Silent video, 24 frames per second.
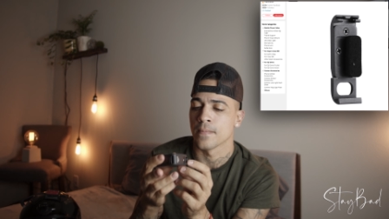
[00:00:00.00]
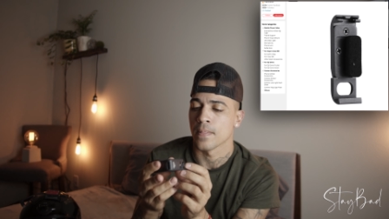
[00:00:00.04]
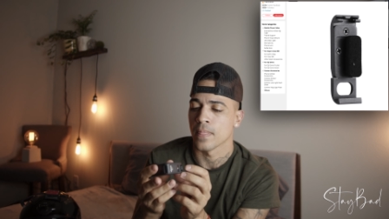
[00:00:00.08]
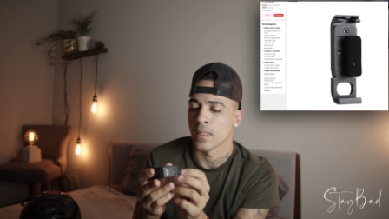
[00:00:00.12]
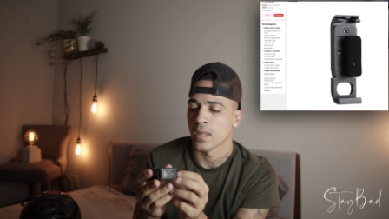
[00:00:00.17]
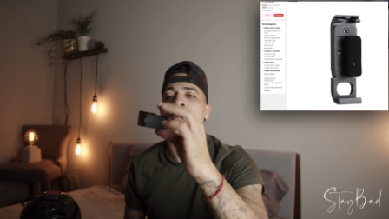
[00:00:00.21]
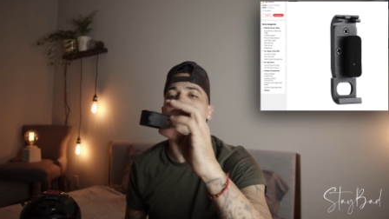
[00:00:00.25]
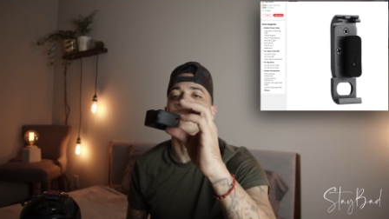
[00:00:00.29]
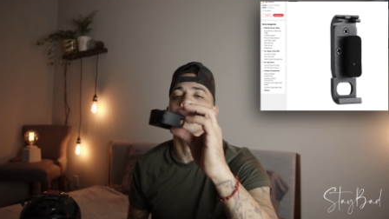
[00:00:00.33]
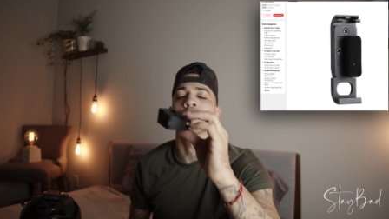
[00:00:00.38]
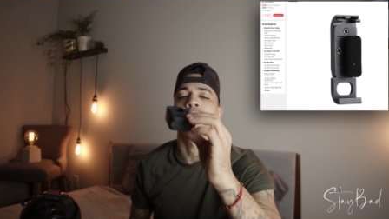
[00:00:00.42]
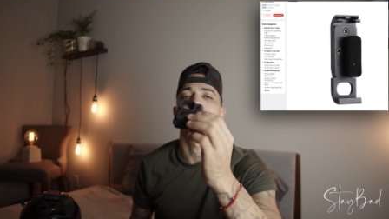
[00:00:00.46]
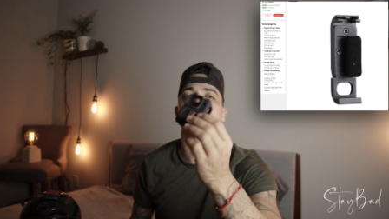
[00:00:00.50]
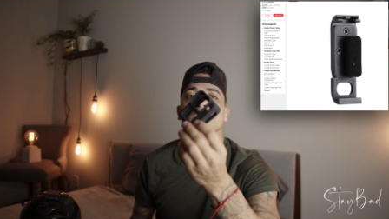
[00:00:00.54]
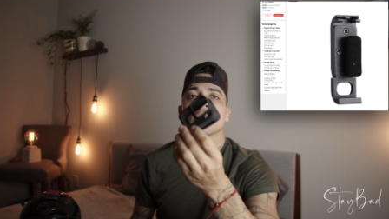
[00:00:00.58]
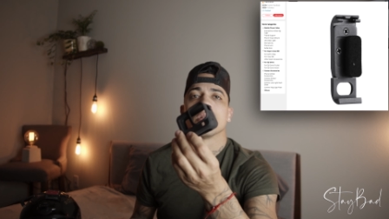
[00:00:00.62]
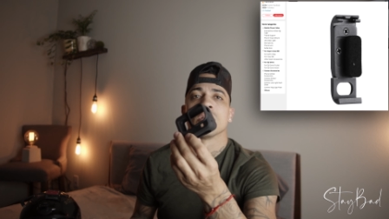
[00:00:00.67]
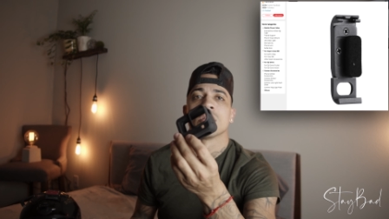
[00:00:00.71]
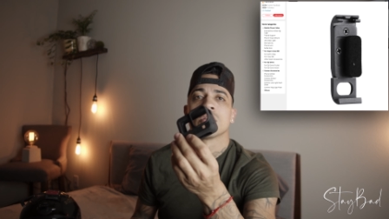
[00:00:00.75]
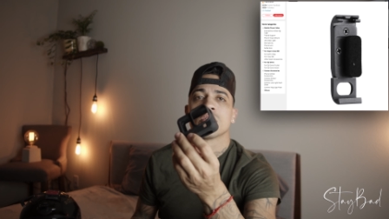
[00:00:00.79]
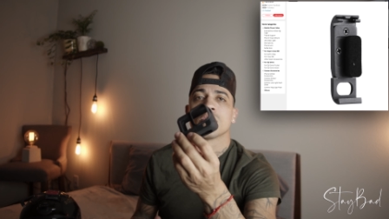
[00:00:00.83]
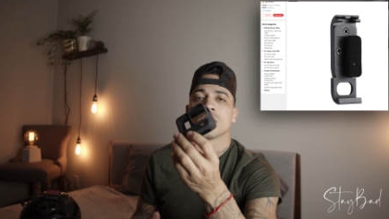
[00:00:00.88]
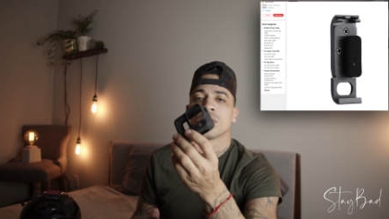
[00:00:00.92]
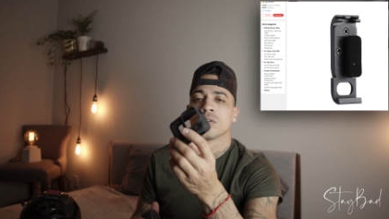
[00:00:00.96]
Comes with a
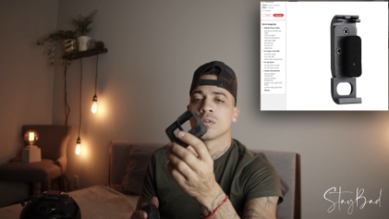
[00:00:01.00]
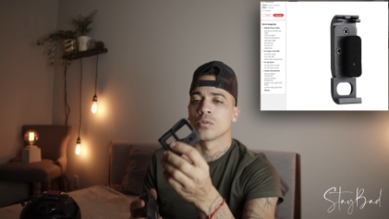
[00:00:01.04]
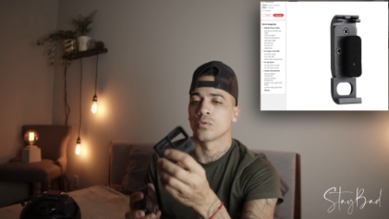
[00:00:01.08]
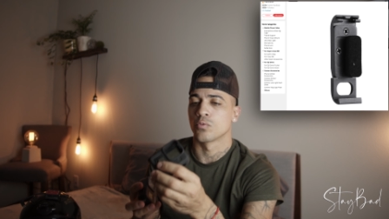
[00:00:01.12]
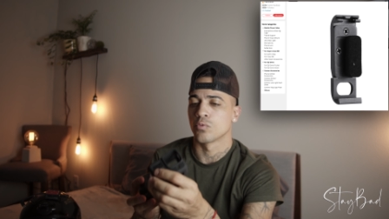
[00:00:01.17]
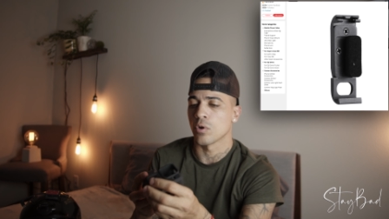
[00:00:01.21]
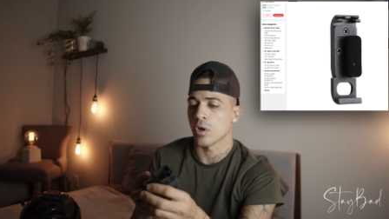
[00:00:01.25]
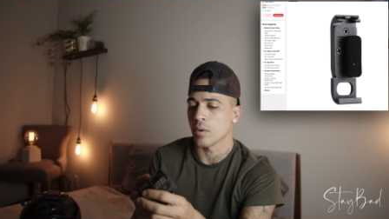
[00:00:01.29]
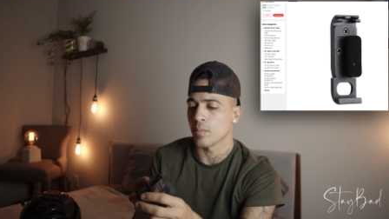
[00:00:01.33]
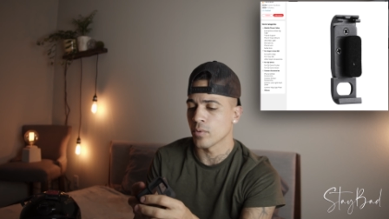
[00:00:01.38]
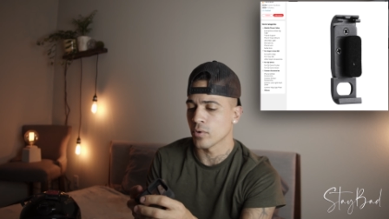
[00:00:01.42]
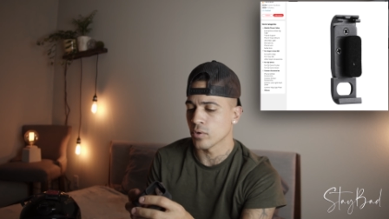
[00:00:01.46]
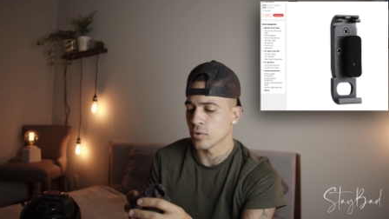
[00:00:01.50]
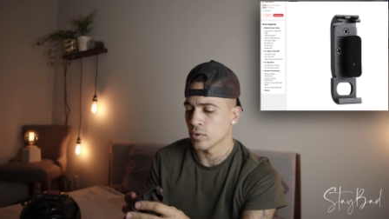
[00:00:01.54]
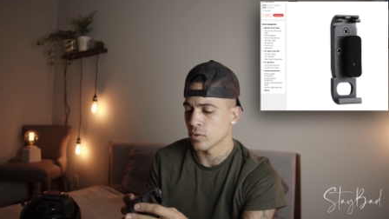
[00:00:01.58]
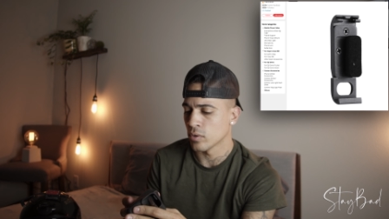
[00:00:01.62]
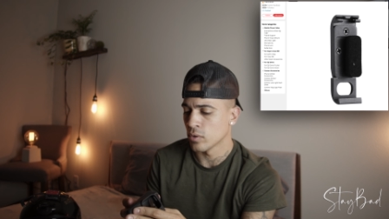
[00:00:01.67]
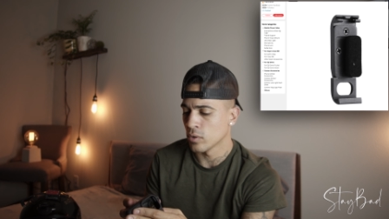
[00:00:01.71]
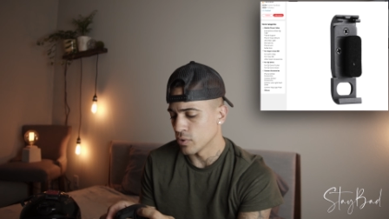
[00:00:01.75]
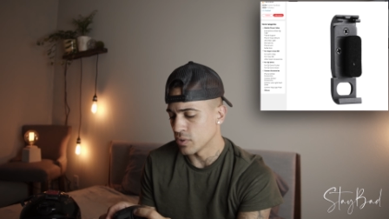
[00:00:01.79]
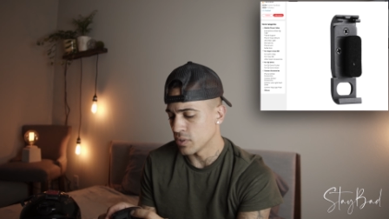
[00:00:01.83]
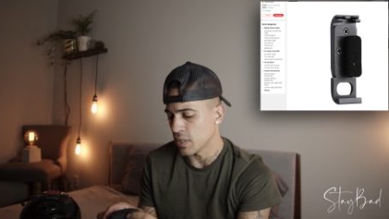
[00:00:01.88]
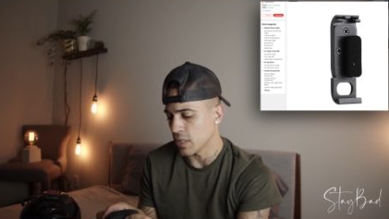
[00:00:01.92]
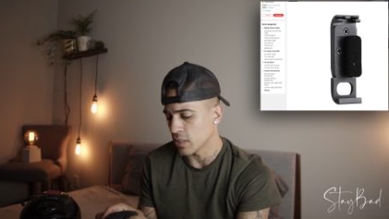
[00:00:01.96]
little rubber
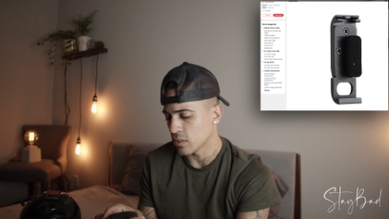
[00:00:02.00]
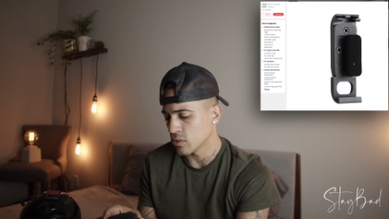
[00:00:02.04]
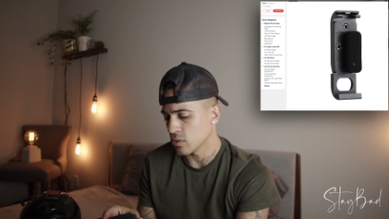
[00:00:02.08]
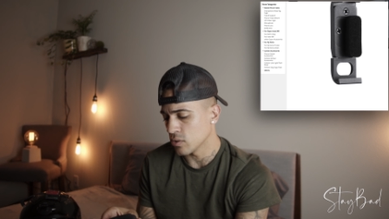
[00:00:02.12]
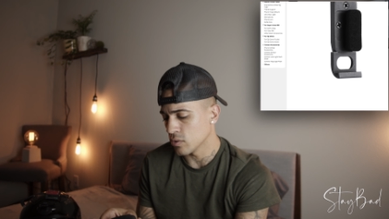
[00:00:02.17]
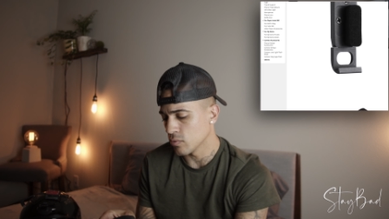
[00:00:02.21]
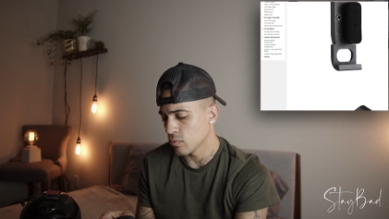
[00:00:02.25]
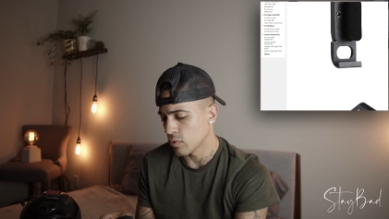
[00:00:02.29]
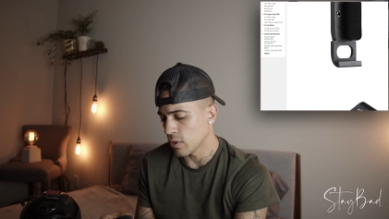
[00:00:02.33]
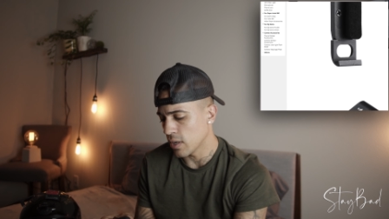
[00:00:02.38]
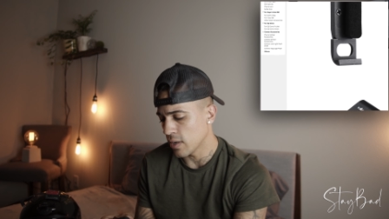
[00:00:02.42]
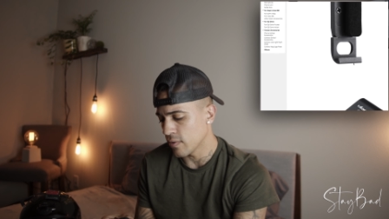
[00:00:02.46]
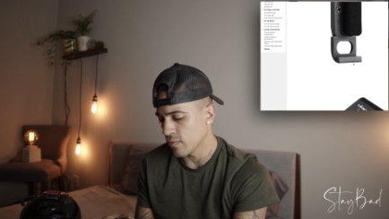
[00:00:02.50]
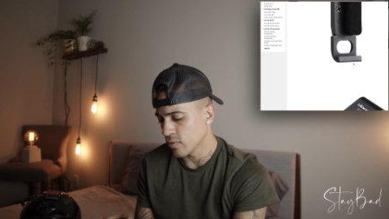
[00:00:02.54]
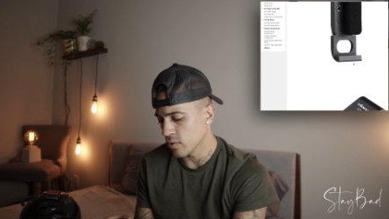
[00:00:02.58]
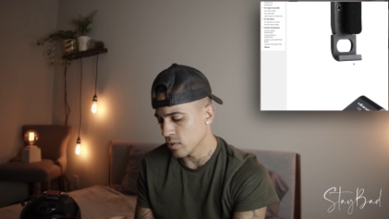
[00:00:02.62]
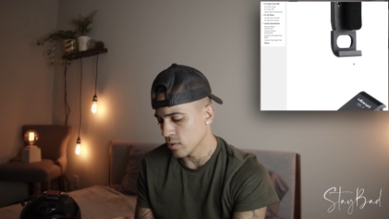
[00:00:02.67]
protector, whatever.